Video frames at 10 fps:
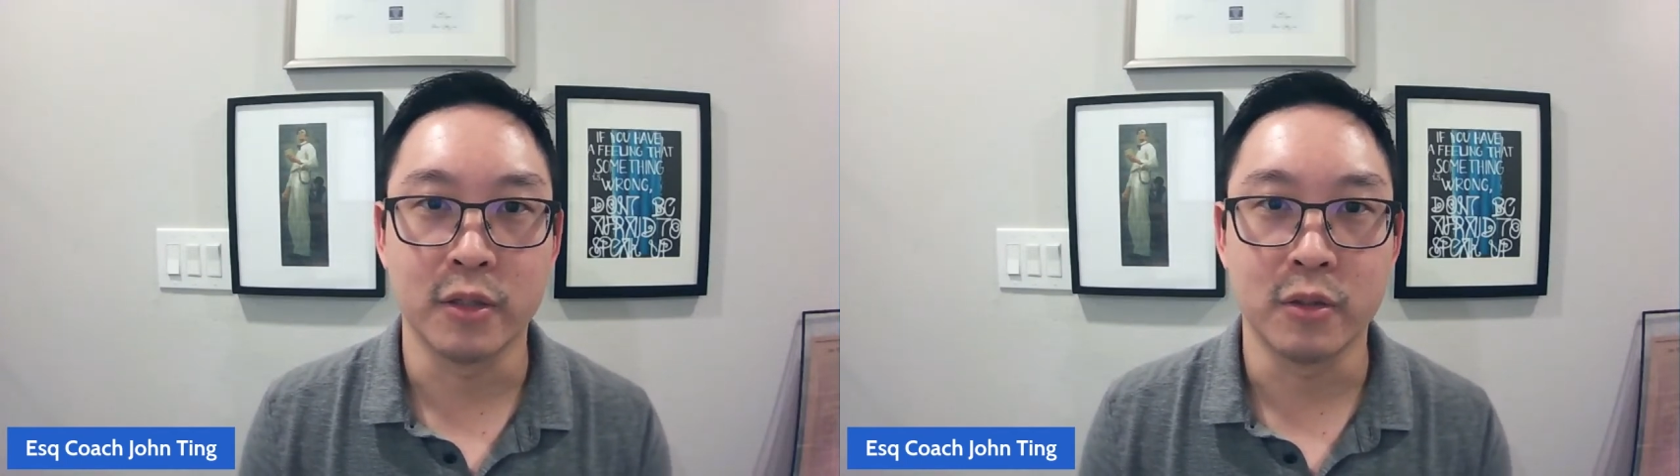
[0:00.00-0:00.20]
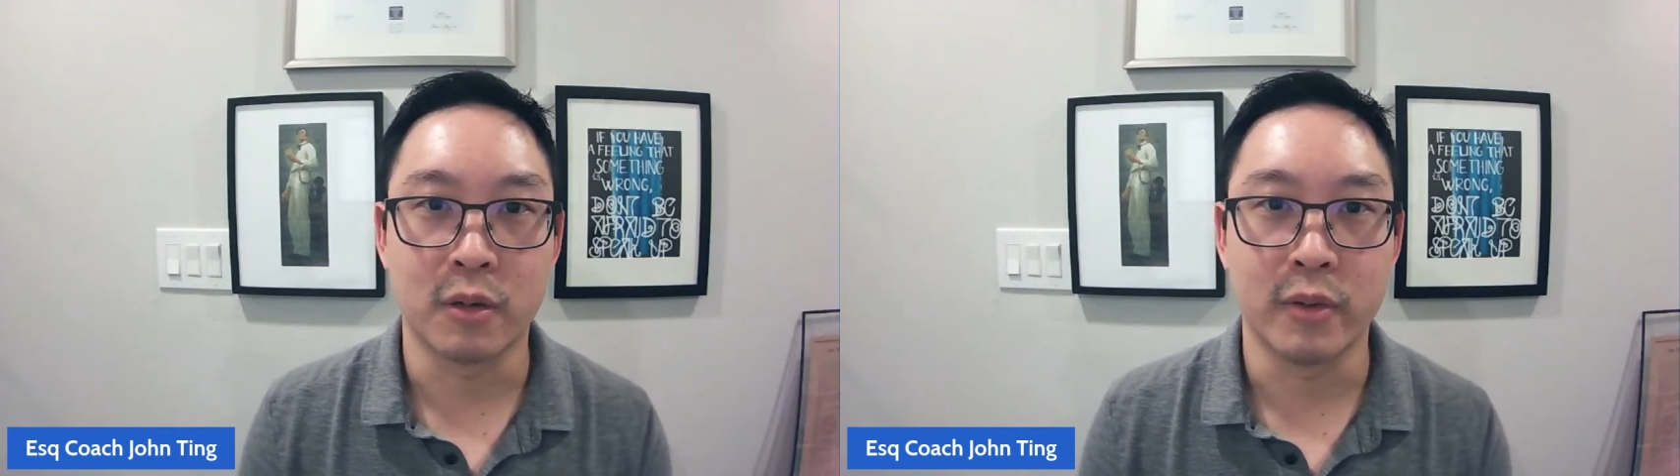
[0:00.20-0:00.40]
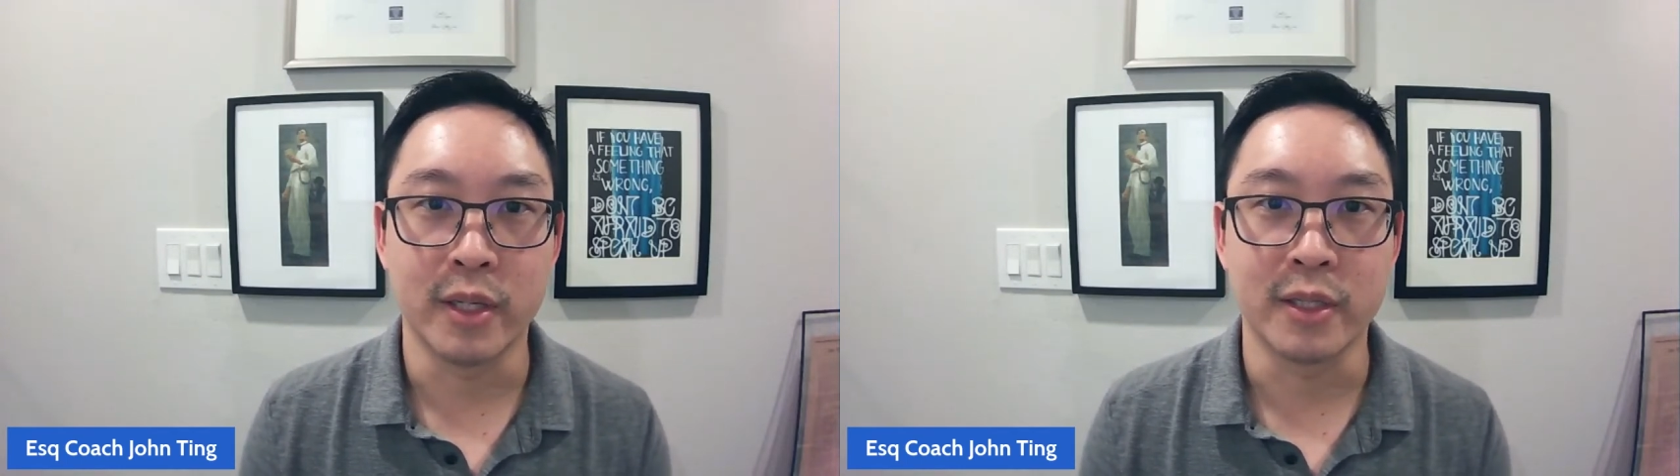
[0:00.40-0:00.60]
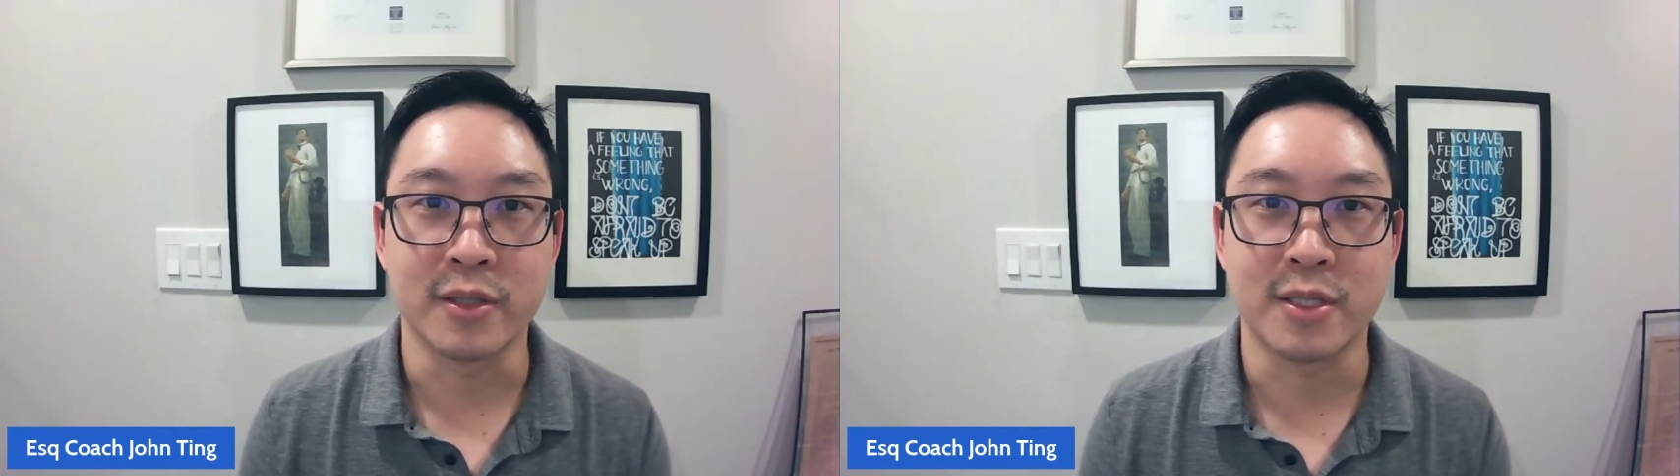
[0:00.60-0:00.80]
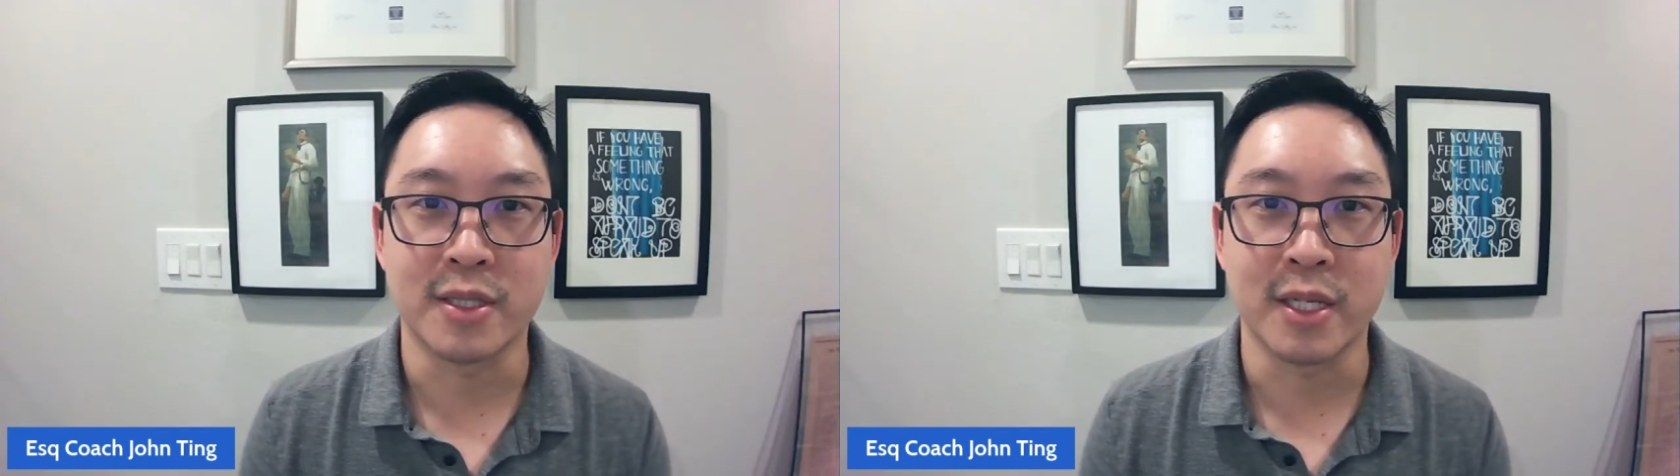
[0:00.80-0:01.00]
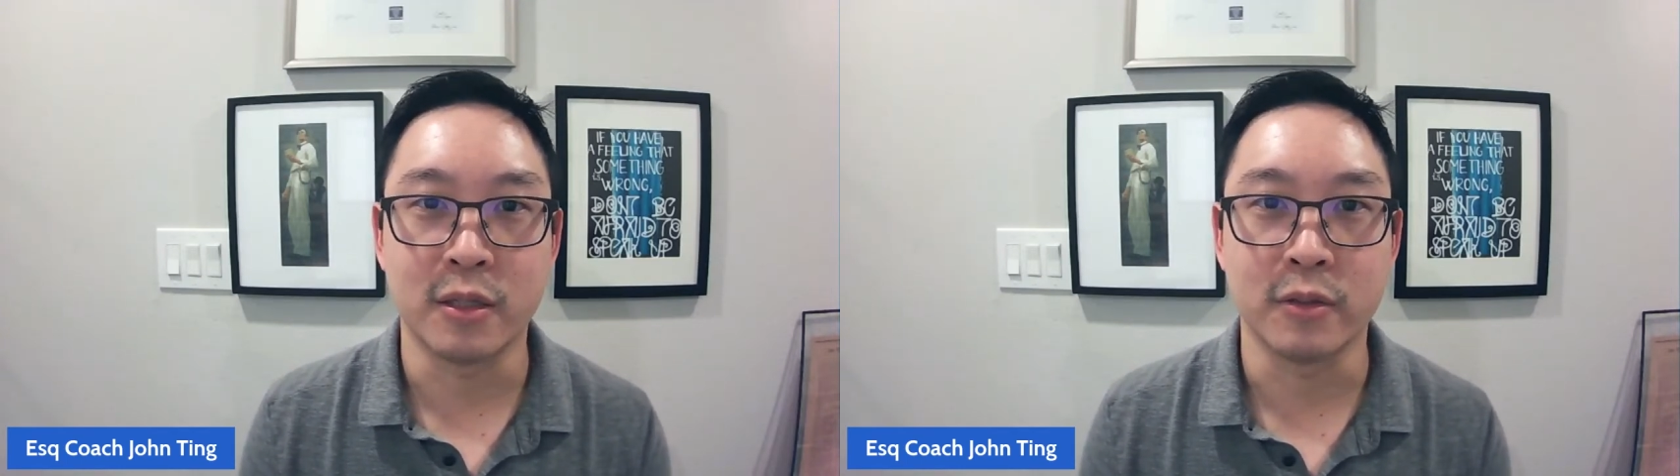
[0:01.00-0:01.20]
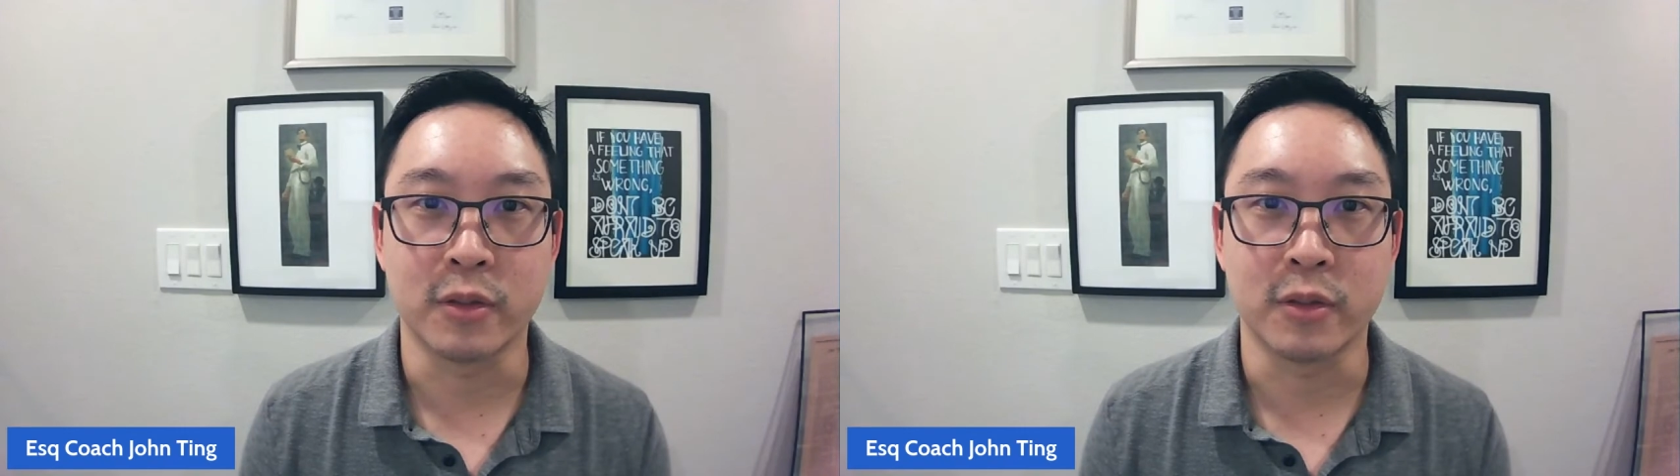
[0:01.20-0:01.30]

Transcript: You are ready to sell